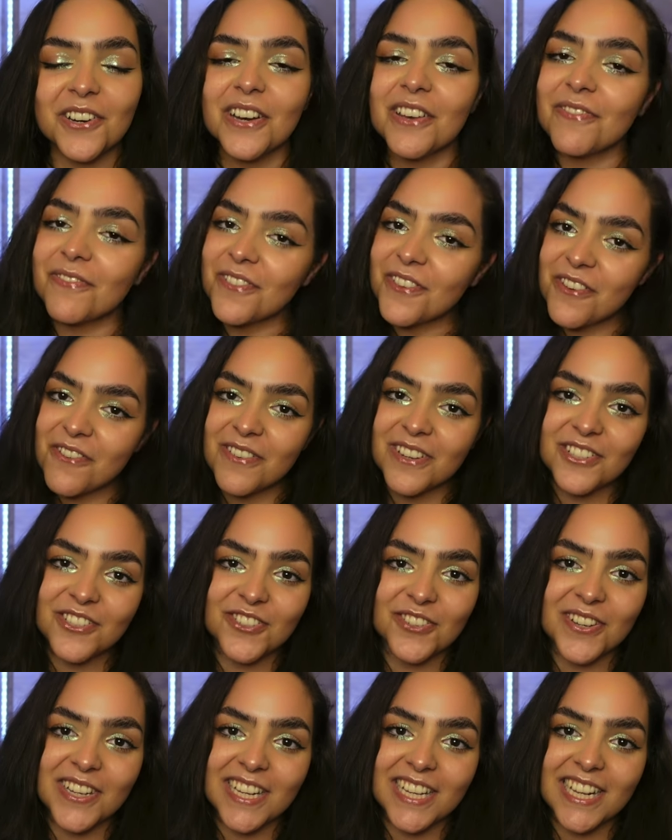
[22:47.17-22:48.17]
If you
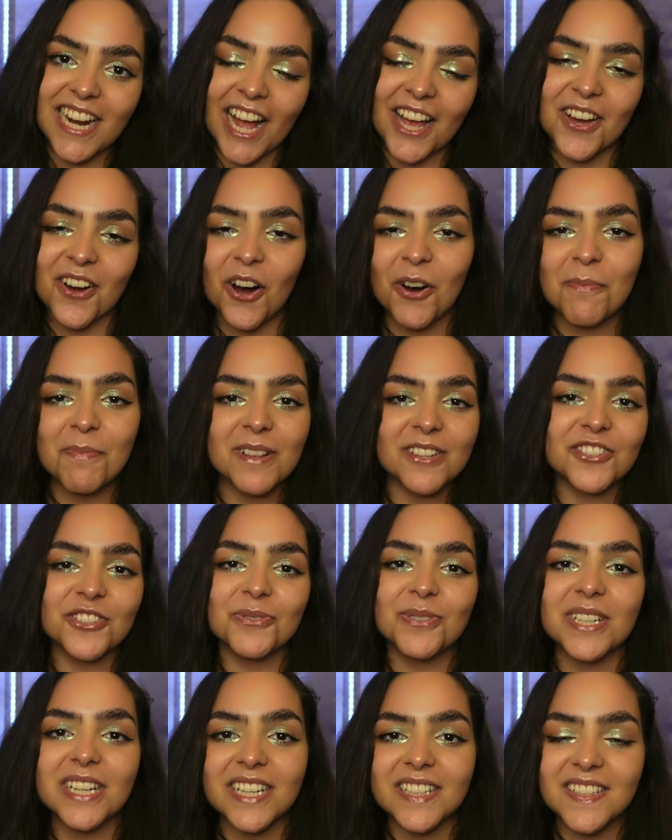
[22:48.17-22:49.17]
enjoyed it, I hope that you
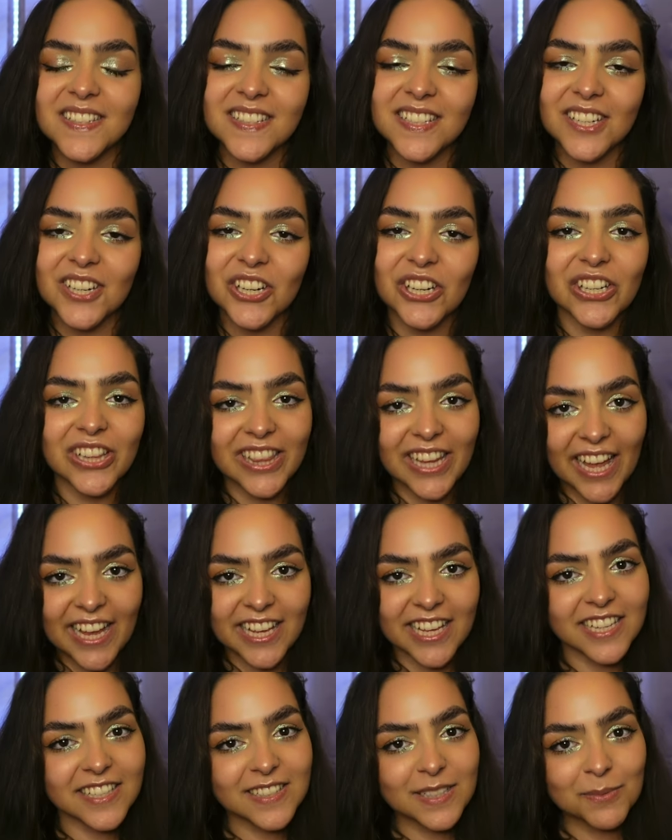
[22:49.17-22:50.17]
would consider
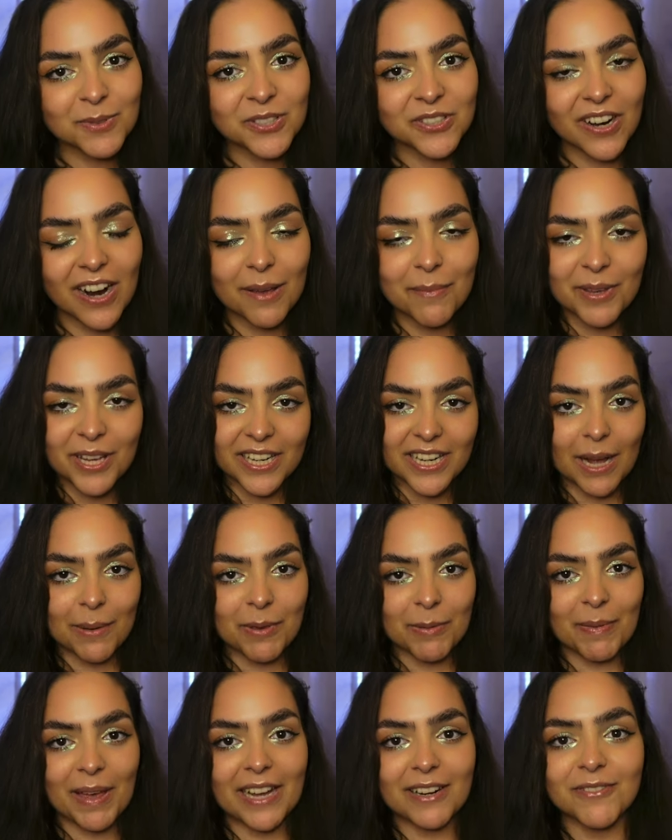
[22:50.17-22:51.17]
liking, subscribing, and
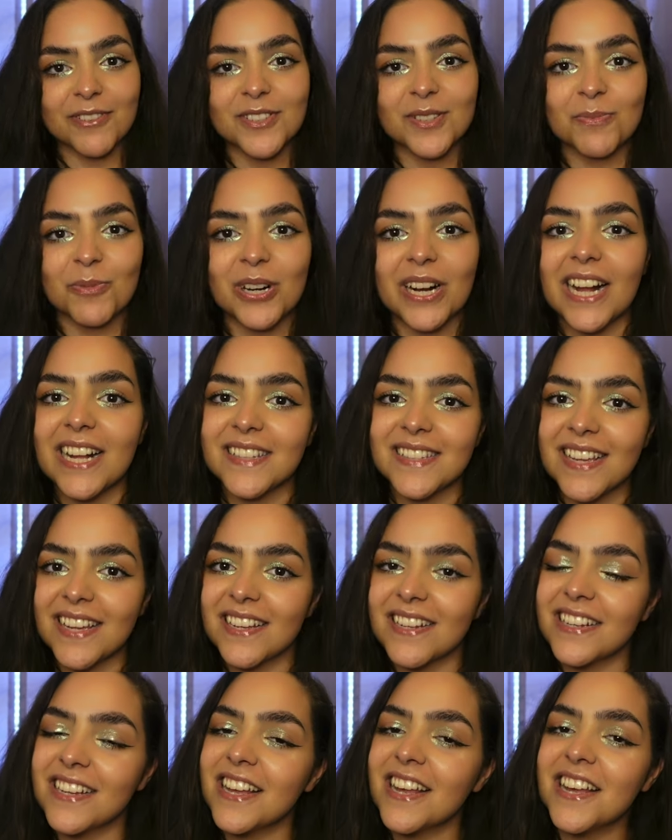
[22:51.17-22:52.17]
coming back for some more content.
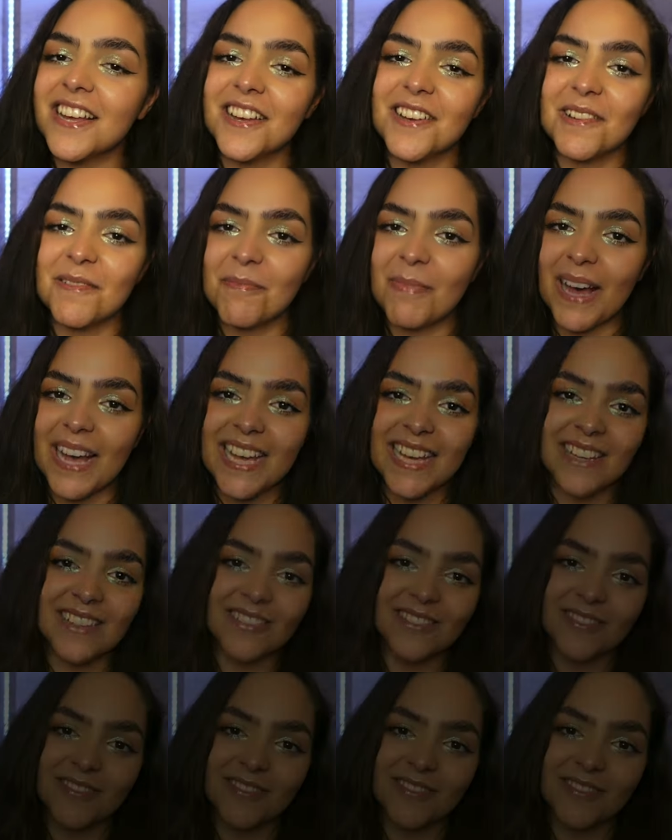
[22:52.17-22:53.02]
Bye!